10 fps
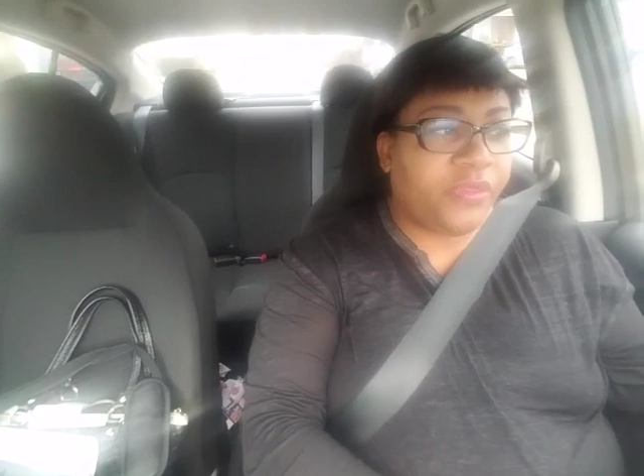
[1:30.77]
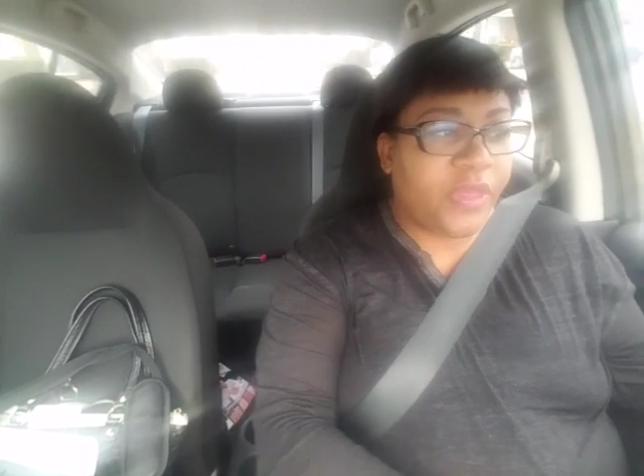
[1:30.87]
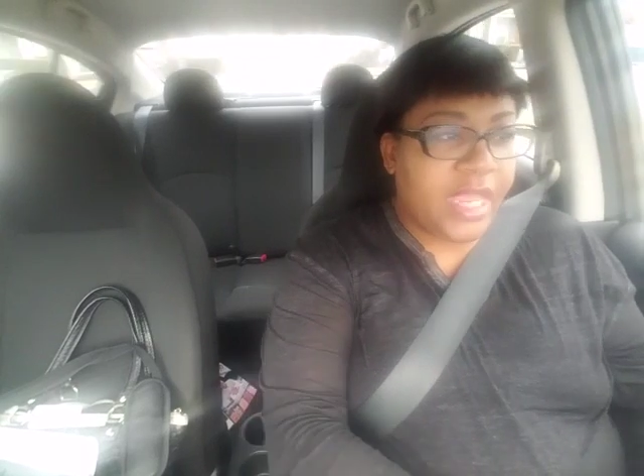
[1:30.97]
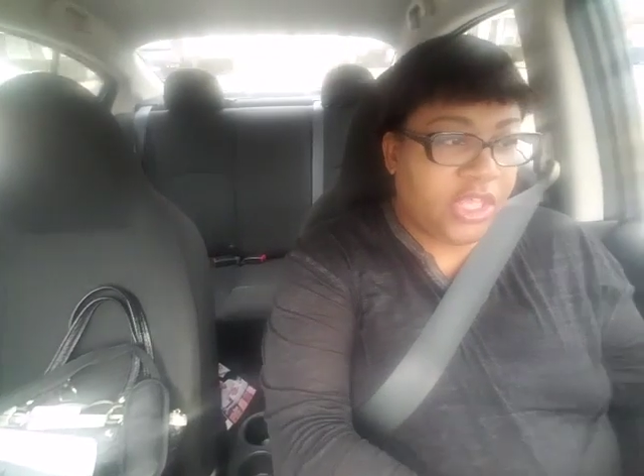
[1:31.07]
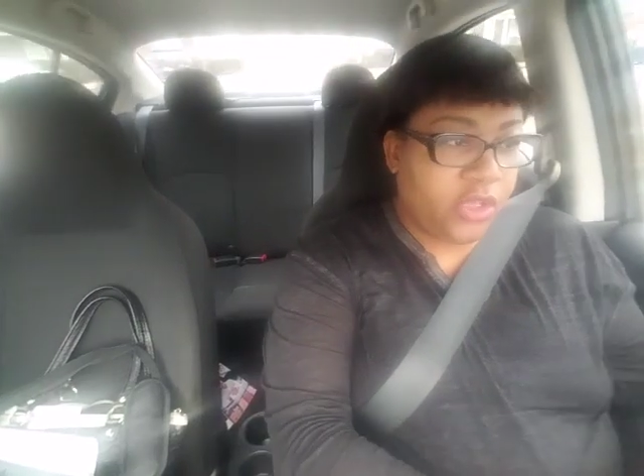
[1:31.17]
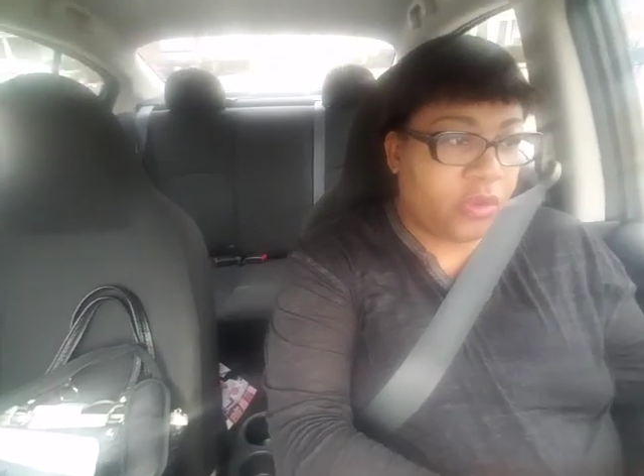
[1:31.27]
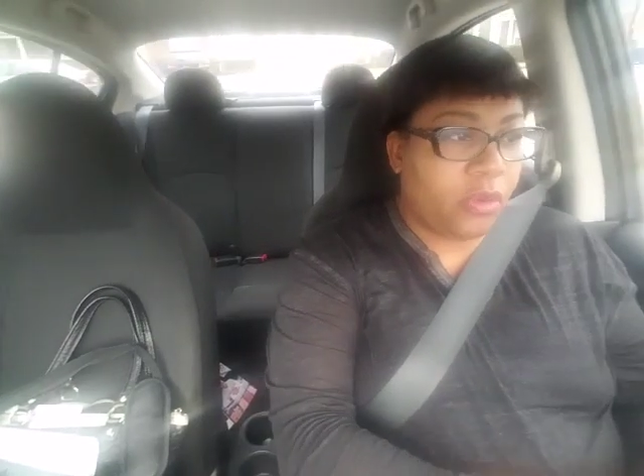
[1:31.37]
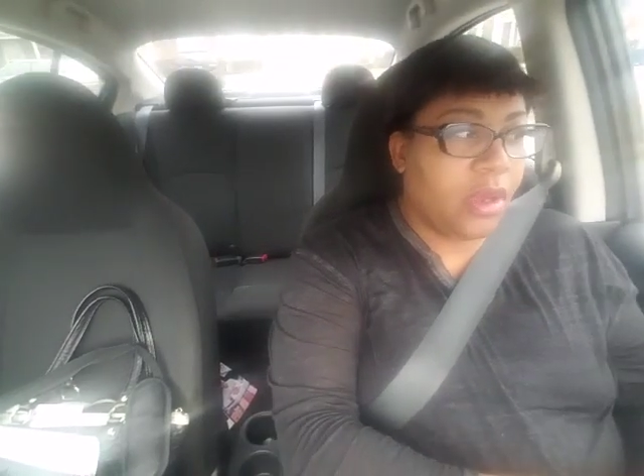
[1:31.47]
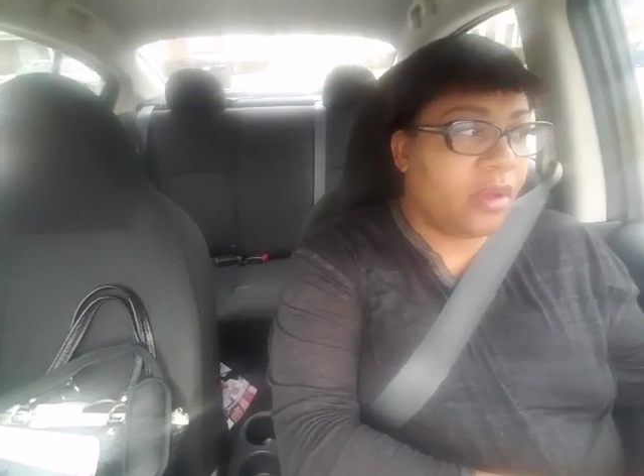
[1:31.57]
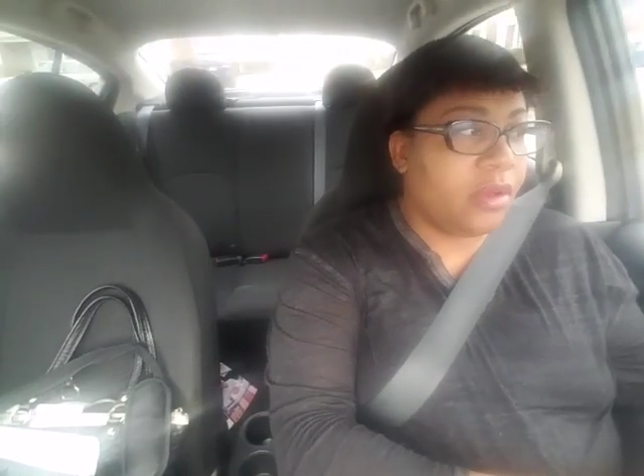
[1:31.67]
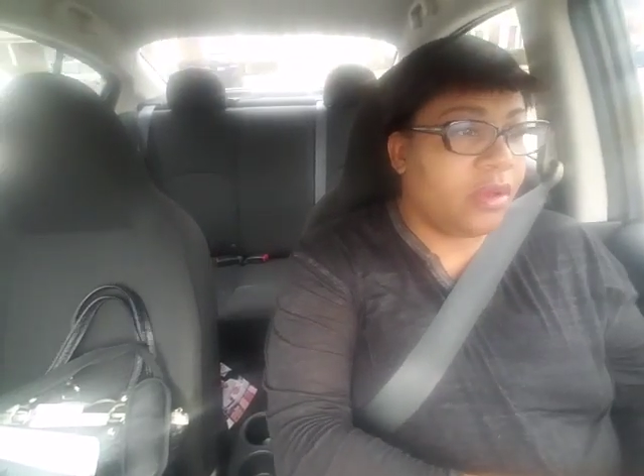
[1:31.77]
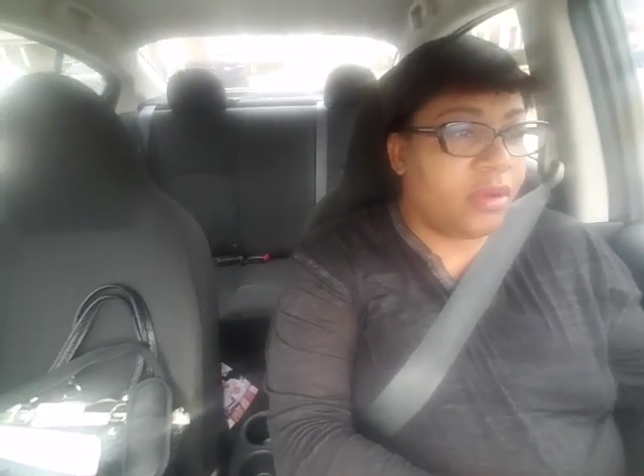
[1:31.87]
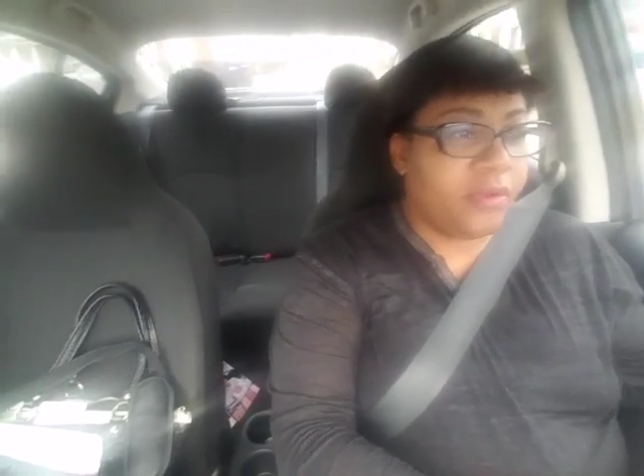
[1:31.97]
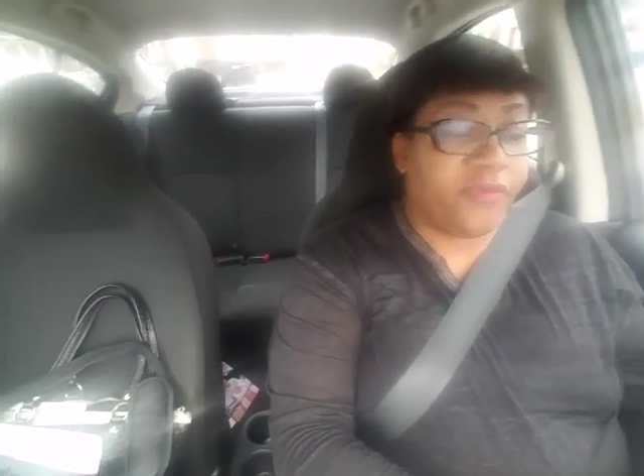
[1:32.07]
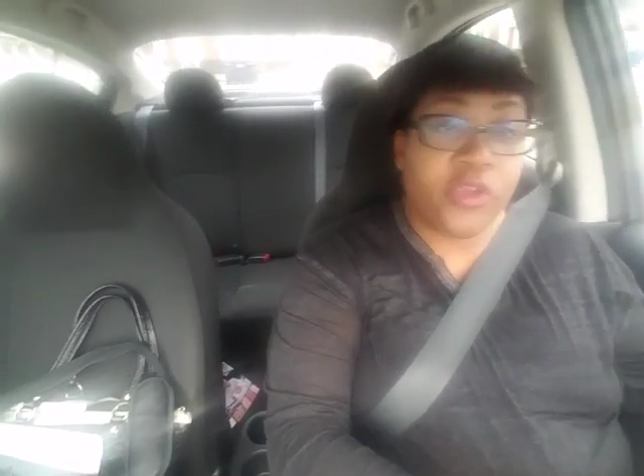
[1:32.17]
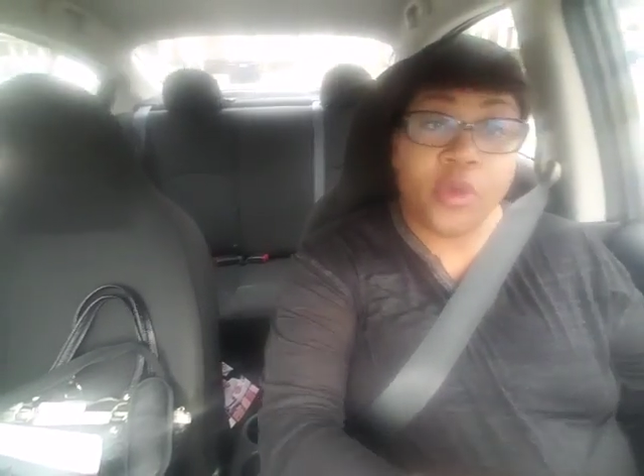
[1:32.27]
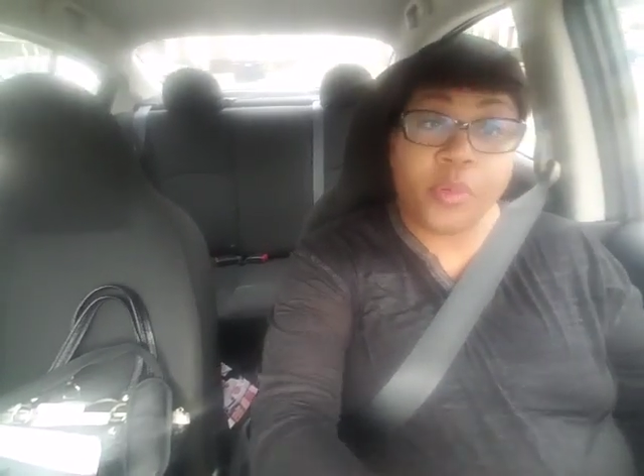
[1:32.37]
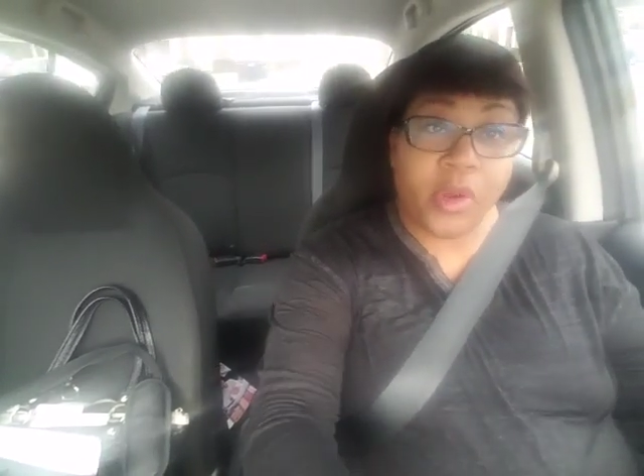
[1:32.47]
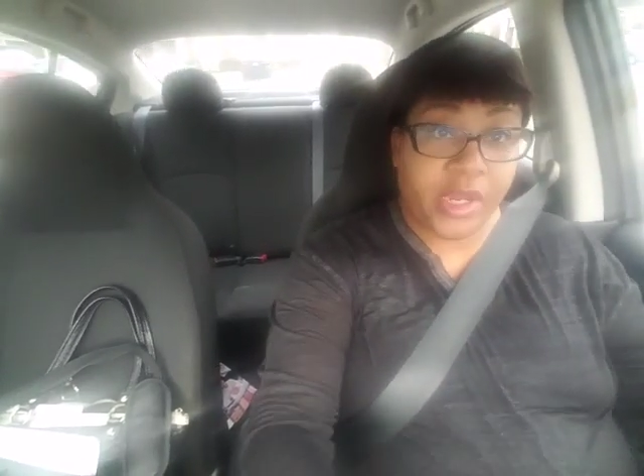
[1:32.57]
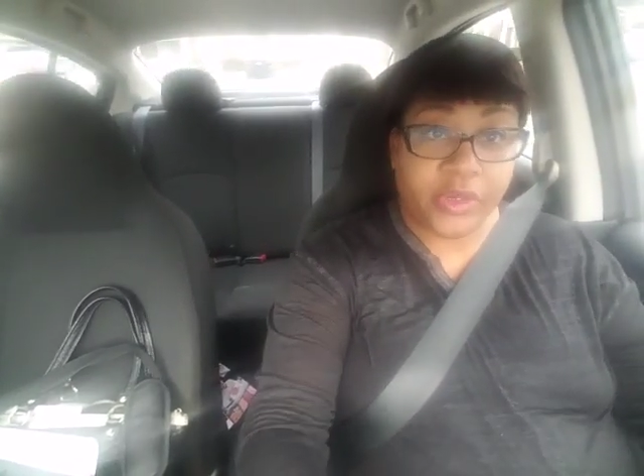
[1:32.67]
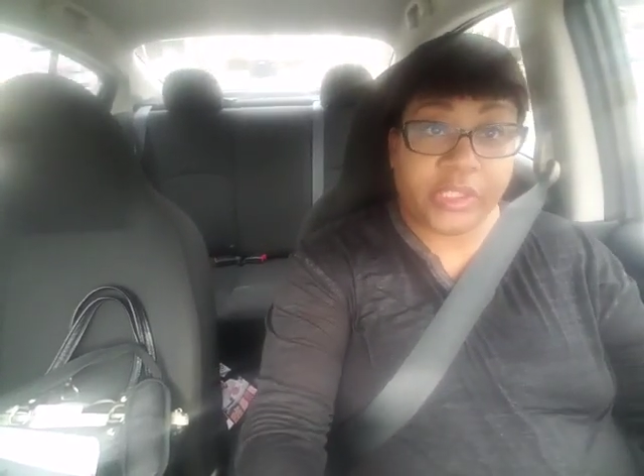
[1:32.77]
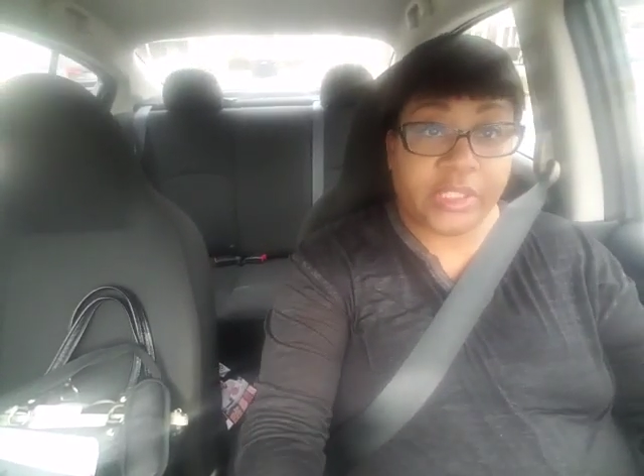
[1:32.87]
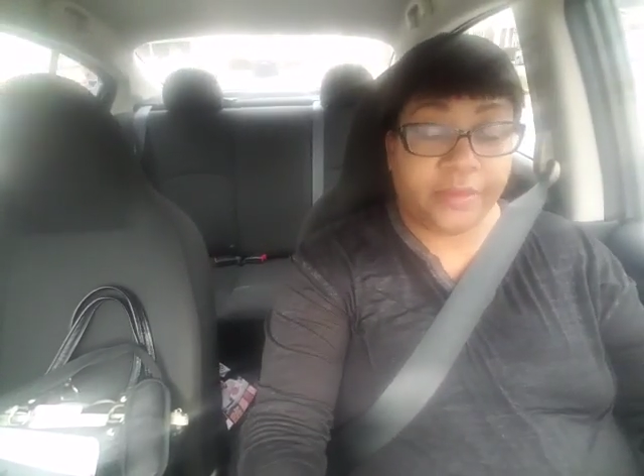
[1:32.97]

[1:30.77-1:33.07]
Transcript: to thank you for your prayers.